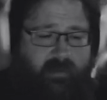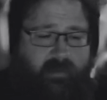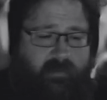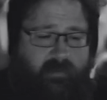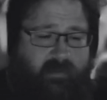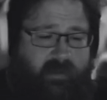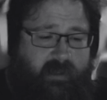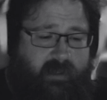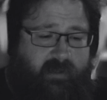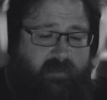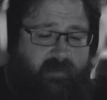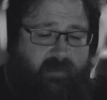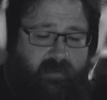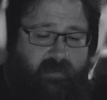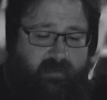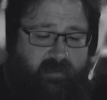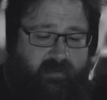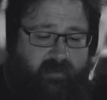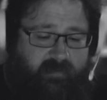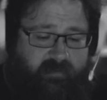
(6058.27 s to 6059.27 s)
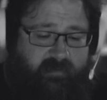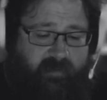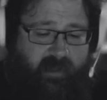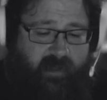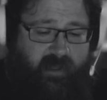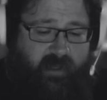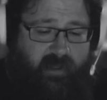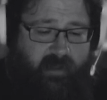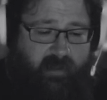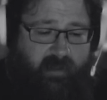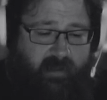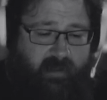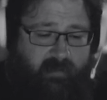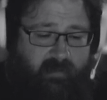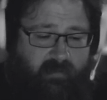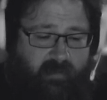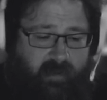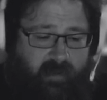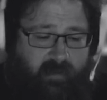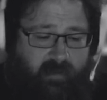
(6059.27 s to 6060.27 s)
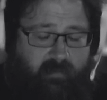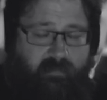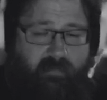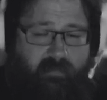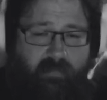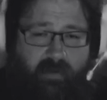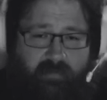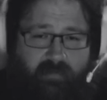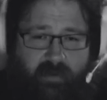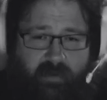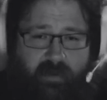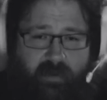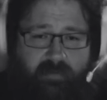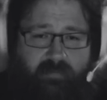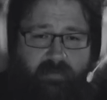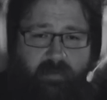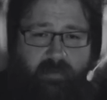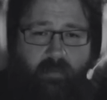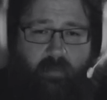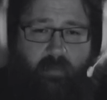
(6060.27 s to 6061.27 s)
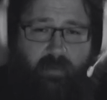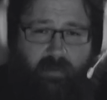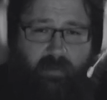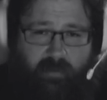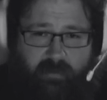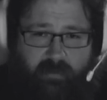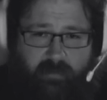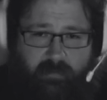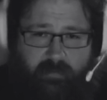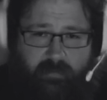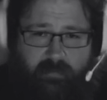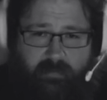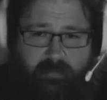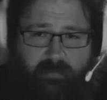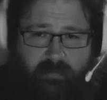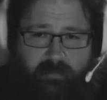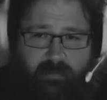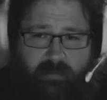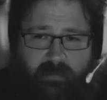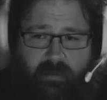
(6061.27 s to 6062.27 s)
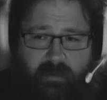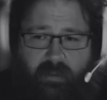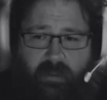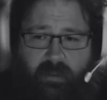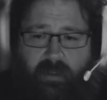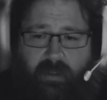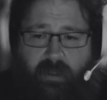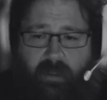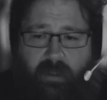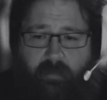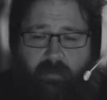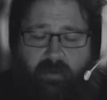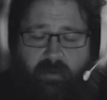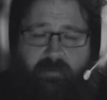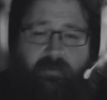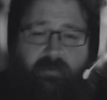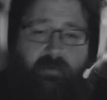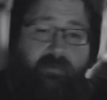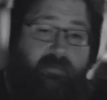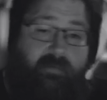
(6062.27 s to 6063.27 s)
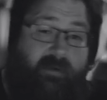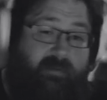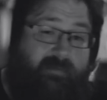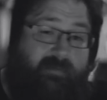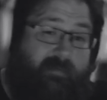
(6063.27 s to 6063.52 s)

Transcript: What I do know is I am afraid for the world. I'm also afraid for